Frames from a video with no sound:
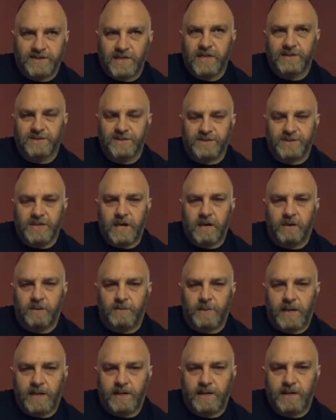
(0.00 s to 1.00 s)
It's actually
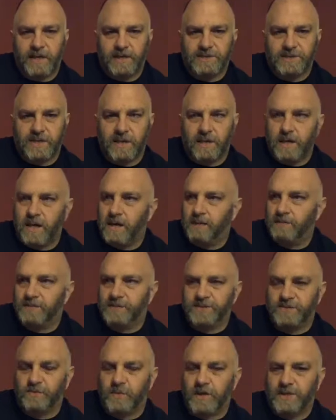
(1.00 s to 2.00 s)
JockoPodcast.com.
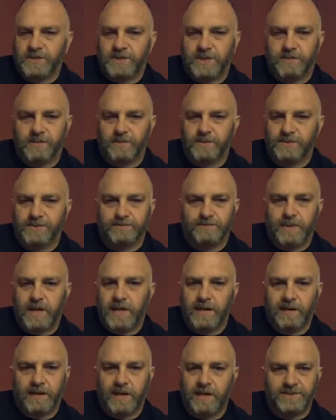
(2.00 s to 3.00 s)
And just watch a couple of those
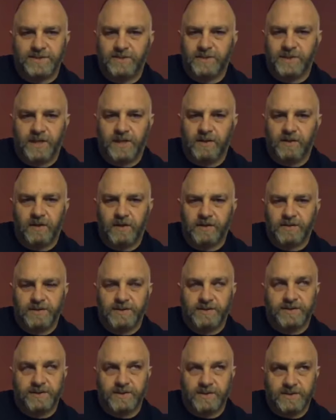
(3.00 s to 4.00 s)
podcasts and you'll get
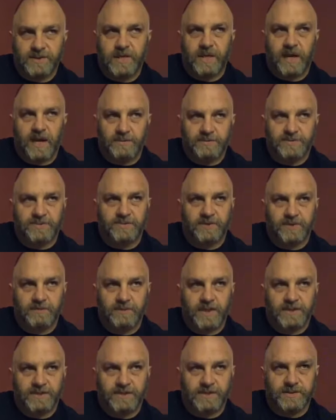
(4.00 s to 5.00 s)
hooked. It's absolutely
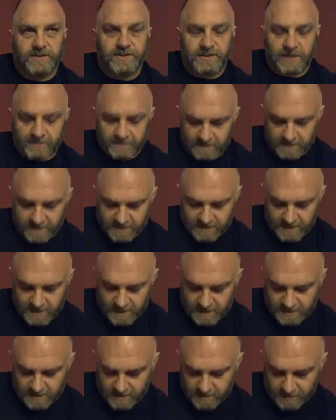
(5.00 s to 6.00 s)
amazing, the stuff that these
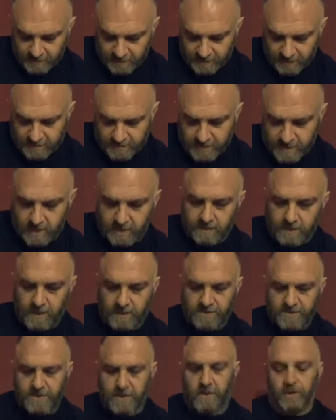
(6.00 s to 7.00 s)
guys go through and talk
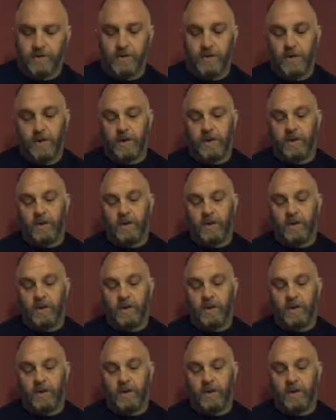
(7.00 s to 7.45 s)
about. So,